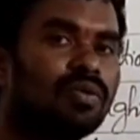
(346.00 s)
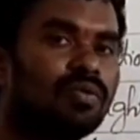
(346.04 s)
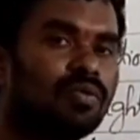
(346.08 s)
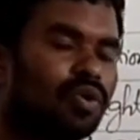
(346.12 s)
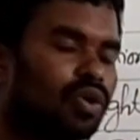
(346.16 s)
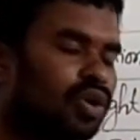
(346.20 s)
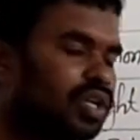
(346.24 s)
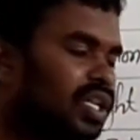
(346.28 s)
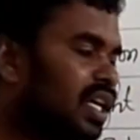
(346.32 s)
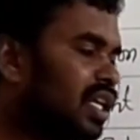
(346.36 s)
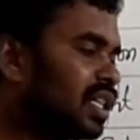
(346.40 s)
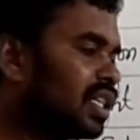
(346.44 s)

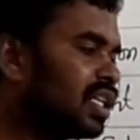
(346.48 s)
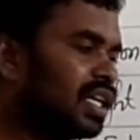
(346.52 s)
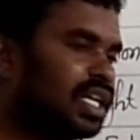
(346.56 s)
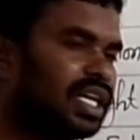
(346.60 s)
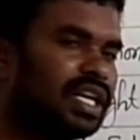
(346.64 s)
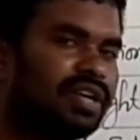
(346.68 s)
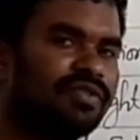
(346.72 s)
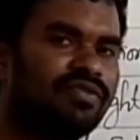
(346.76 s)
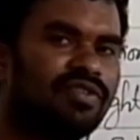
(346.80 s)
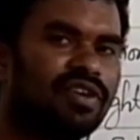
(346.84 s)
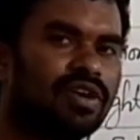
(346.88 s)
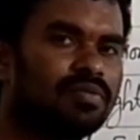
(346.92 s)
more than
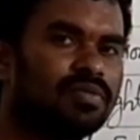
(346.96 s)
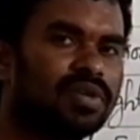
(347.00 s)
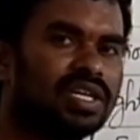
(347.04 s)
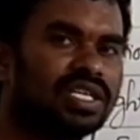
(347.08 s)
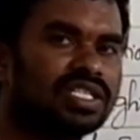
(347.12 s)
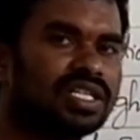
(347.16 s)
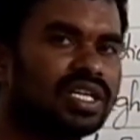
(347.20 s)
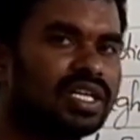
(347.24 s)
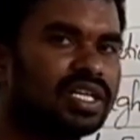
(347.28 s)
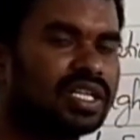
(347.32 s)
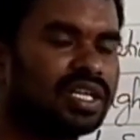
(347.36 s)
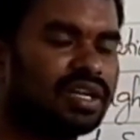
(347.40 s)
30
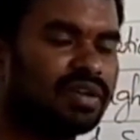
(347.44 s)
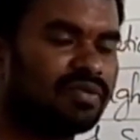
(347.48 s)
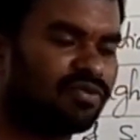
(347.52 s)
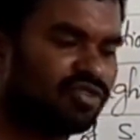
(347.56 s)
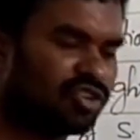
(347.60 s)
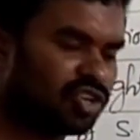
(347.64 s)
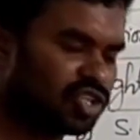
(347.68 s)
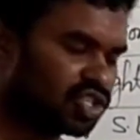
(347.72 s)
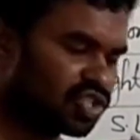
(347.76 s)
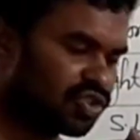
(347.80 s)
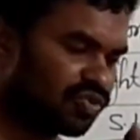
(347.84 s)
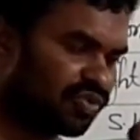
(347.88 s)
formulas are there.
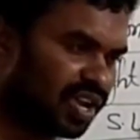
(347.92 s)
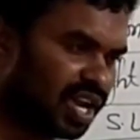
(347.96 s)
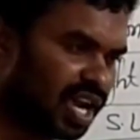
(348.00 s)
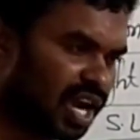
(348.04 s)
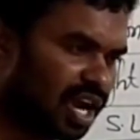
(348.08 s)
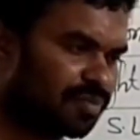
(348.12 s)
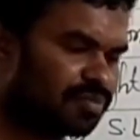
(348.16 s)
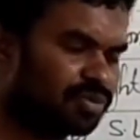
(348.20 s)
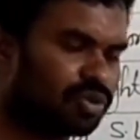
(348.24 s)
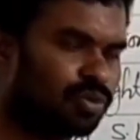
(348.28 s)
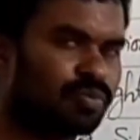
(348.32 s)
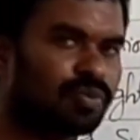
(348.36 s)
First, we
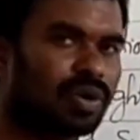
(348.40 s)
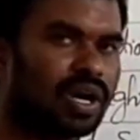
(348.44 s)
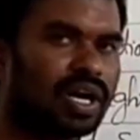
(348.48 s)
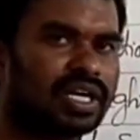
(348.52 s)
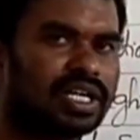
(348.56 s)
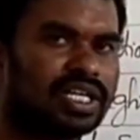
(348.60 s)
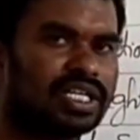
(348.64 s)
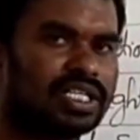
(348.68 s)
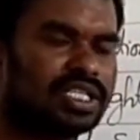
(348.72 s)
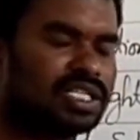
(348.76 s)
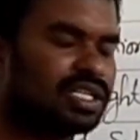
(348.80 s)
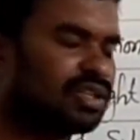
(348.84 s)
have to
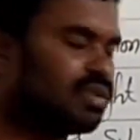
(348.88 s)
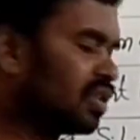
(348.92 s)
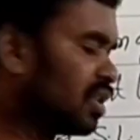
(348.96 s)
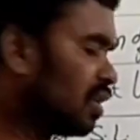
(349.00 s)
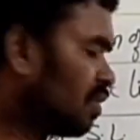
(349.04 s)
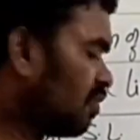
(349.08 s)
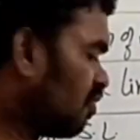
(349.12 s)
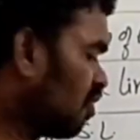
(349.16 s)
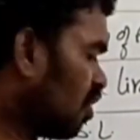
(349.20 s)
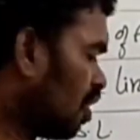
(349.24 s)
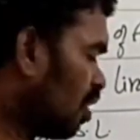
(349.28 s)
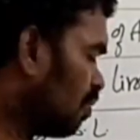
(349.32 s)
practice
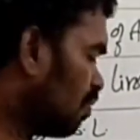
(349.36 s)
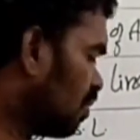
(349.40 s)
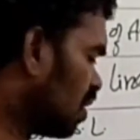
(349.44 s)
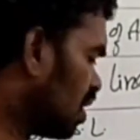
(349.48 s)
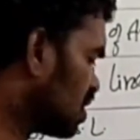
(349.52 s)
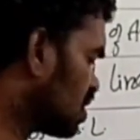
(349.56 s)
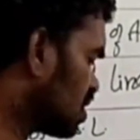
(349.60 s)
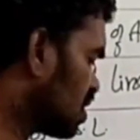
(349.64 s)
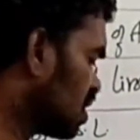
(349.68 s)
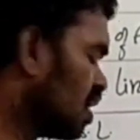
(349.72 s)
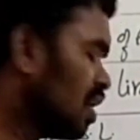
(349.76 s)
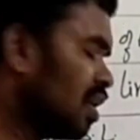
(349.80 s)
the
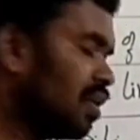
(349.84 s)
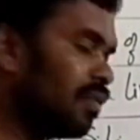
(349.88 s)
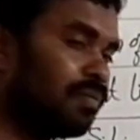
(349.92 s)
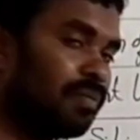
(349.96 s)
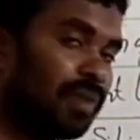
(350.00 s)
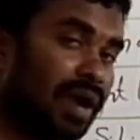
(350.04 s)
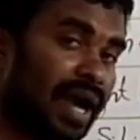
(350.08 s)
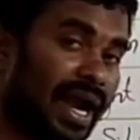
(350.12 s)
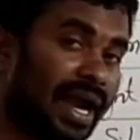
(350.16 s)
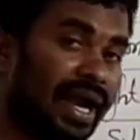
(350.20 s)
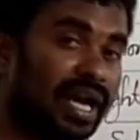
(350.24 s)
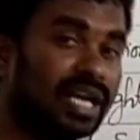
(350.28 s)
formulas.
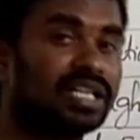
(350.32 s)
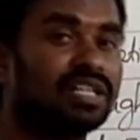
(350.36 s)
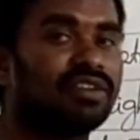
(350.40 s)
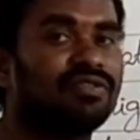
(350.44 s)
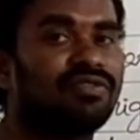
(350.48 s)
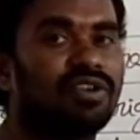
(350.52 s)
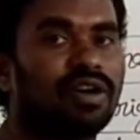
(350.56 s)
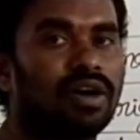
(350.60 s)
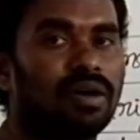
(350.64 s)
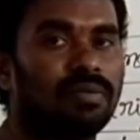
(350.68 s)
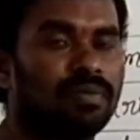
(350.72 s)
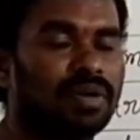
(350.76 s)
By heart the
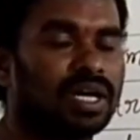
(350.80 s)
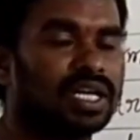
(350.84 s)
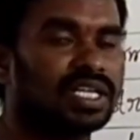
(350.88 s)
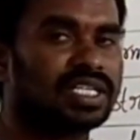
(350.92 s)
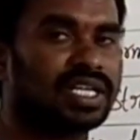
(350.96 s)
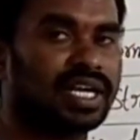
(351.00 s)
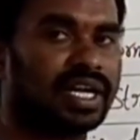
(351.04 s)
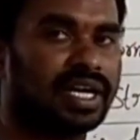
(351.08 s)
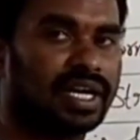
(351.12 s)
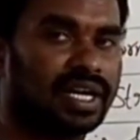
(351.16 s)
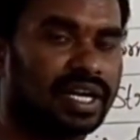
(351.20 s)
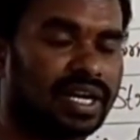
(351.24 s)
formulas
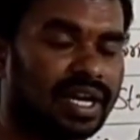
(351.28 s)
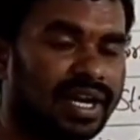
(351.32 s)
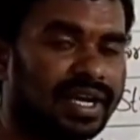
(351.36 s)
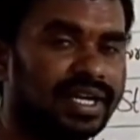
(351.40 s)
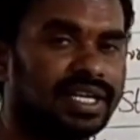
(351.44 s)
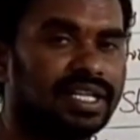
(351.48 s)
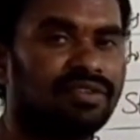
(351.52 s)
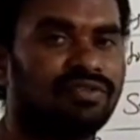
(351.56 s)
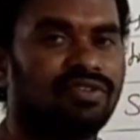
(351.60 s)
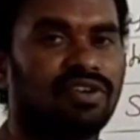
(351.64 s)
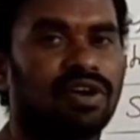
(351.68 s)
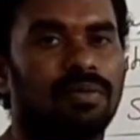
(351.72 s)
and
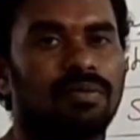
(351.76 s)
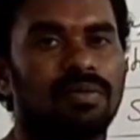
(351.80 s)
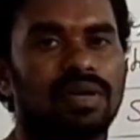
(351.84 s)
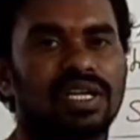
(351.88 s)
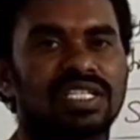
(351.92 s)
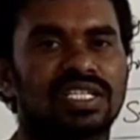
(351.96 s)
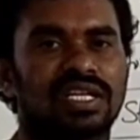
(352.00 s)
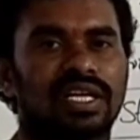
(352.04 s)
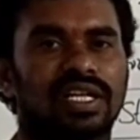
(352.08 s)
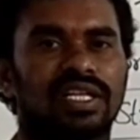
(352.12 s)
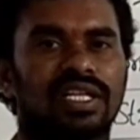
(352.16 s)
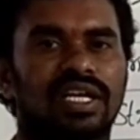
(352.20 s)
write the
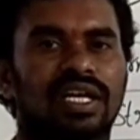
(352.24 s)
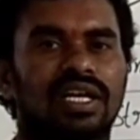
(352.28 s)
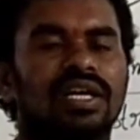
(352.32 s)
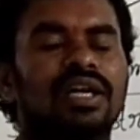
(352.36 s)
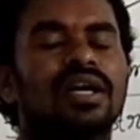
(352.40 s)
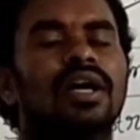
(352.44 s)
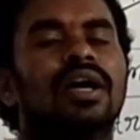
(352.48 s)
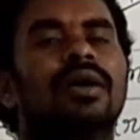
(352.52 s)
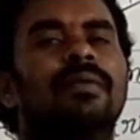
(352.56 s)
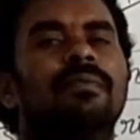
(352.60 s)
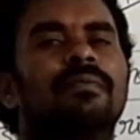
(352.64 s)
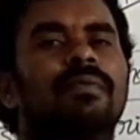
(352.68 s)
formulas on the
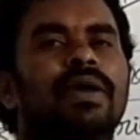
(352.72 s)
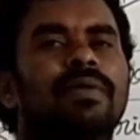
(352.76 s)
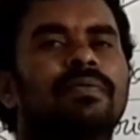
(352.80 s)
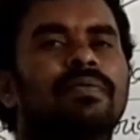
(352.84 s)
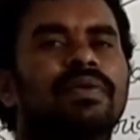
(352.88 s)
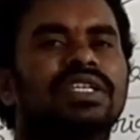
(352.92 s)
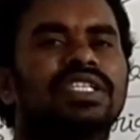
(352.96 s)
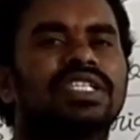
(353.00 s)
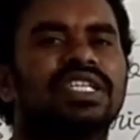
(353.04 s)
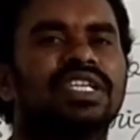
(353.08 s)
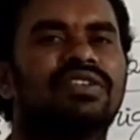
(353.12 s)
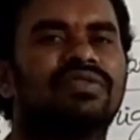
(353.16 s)

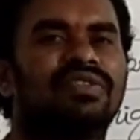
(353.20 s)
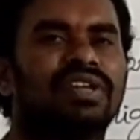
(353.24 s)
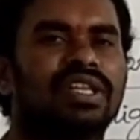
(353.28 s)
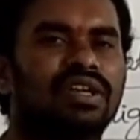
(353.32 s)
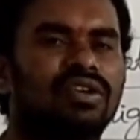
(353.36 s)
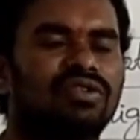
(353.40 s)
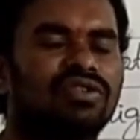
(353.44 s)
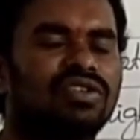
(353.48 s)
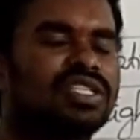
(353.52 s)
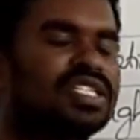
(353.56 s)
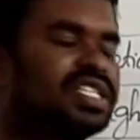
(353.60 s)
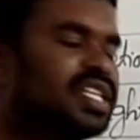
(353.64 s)
paper sheet
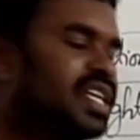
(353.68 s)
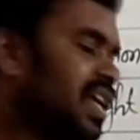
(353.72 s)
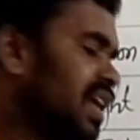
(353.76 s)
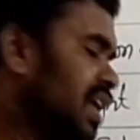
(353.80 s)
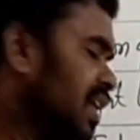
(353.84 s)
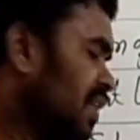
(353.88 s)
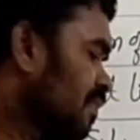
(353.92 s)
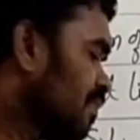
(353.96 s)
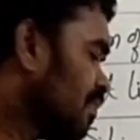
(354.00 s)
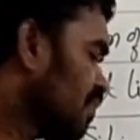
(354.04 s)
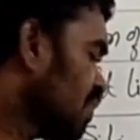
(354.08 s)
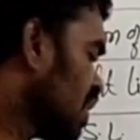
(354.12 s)
without
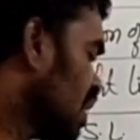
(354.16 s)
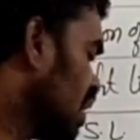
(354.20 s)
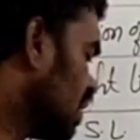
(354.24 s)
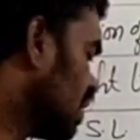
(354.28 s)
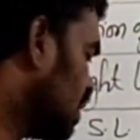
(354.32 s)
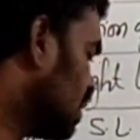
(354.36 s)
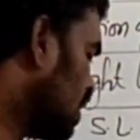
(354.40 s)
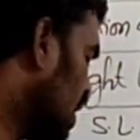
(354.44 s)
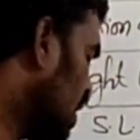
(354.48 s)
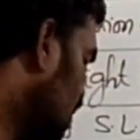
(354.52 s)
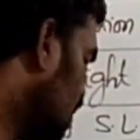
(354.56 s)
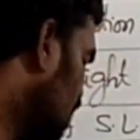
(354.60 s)
seeing.
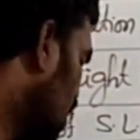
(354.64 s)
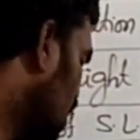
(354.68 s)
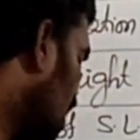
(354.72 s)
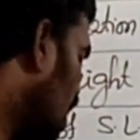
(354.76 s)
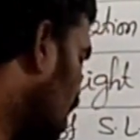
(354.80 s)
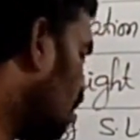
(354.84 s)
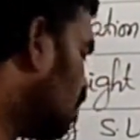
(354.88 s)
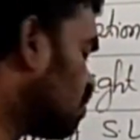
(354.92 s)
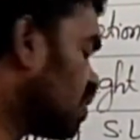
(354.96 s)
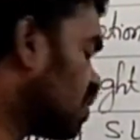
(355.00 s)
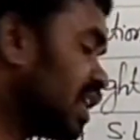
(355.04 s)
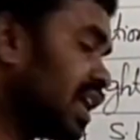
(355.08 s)
Then,
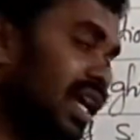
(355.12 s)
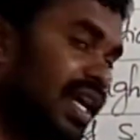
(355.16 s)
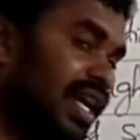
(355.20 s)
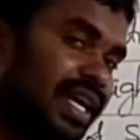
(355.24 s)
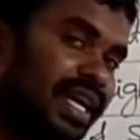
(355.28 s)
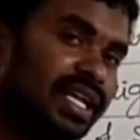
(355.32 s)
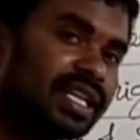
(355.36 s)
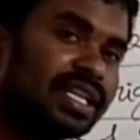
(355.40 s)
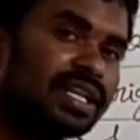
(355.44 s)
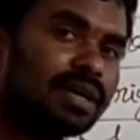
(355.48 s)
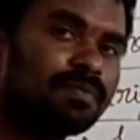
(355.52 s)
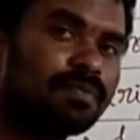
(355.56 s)
after
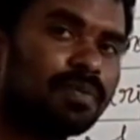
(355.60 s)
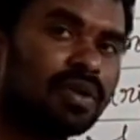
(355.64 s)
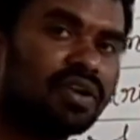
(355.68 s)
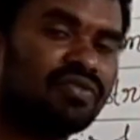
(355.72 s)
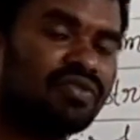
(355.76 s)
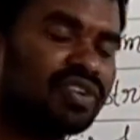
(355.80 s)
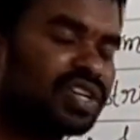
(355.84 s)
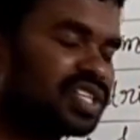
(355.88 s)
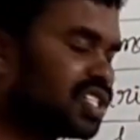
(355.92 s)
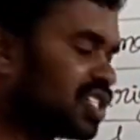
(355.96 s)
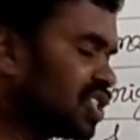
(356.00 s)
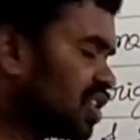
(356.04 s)
getting the
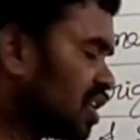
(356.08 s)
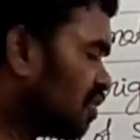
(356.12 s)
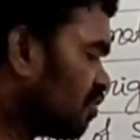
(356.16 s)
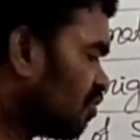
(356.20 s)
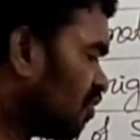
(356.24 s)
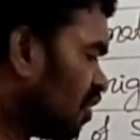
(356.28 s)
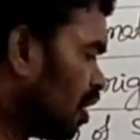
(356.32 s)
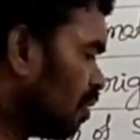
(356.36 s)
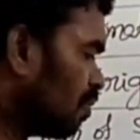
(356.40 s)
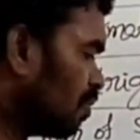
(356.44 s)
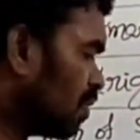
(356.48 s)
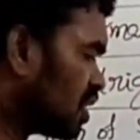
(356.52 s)
perfection on
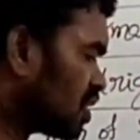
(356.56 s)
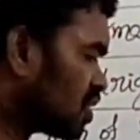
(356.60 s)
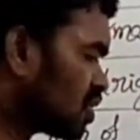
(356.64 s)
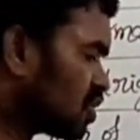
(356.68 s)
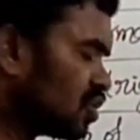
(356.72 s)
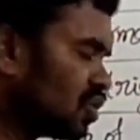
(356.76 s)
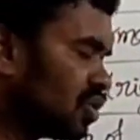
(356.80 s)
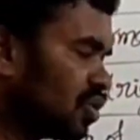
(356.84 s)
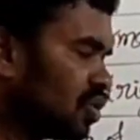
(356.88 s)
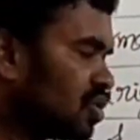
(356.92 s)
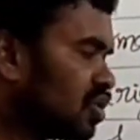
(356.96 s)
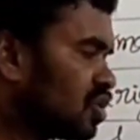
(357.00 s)
formulas,
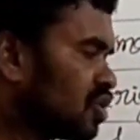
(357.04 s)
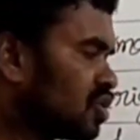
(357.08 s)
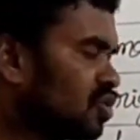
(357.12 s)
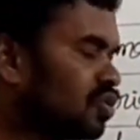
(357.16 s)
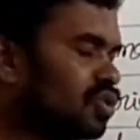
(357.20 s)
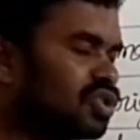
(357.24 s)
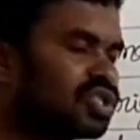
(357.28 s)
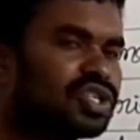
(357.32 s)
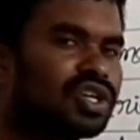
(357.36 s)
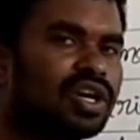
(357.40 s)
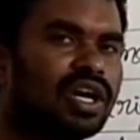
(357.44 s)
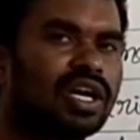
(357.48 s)

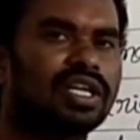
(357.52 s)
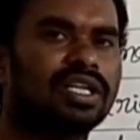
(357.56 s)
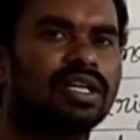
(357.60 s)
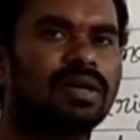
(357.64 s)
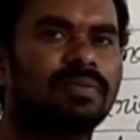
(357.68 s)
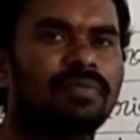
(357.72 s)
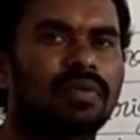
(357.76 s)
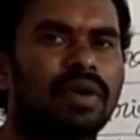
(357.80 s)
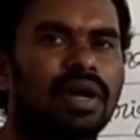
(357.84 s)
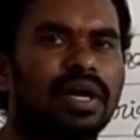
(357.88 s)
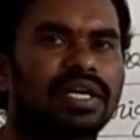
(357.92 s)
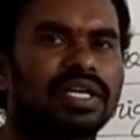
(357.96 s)
to start the
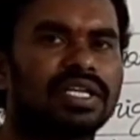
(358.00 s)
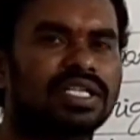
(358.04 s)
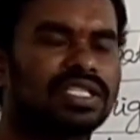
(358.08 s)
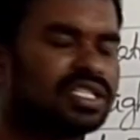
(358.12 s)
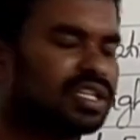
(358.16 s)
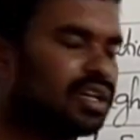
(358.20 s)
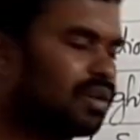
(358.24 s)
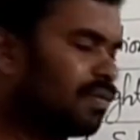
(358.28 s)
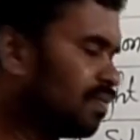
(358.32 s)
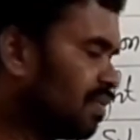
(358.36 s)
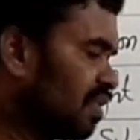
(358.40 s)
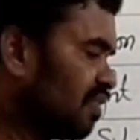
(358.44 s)
practice
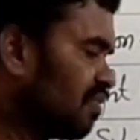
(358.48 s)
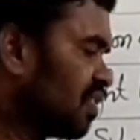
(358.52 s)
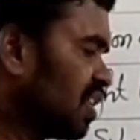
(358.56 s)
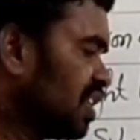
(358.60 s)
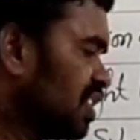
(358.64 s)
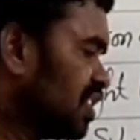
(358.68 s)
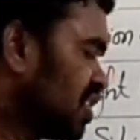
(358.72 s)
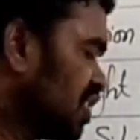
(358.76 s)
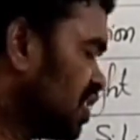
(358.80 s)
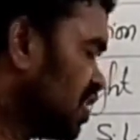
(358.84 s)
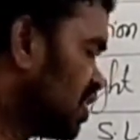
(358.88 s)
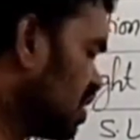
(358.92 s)
of
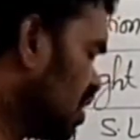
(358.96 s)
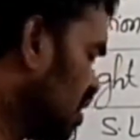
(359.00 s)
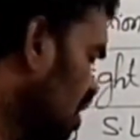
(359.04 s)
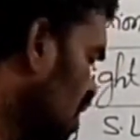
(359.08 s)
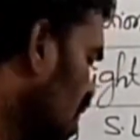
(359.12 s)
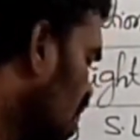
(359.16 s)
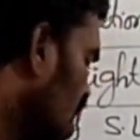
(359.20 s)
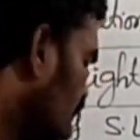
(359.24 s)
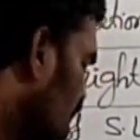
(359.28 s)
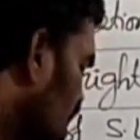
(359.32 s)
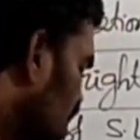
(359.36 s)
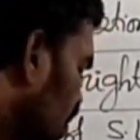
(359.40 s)
differentiation.
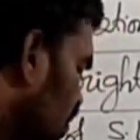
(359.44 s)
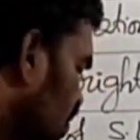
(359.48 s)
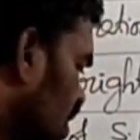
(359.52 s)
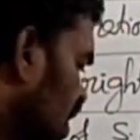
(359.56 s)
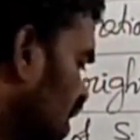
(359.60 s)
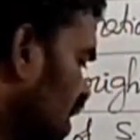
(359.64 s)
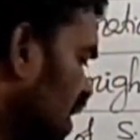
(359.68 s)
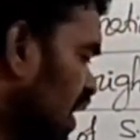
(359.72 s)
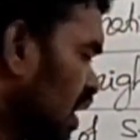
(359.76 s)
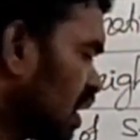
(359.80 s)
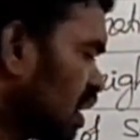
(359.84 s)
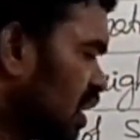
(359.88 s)
It
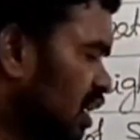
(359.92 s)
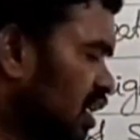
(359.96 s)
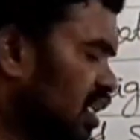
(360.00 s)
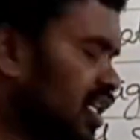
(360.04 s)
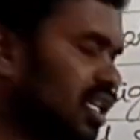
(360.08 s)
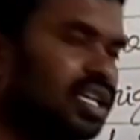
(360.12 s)
will take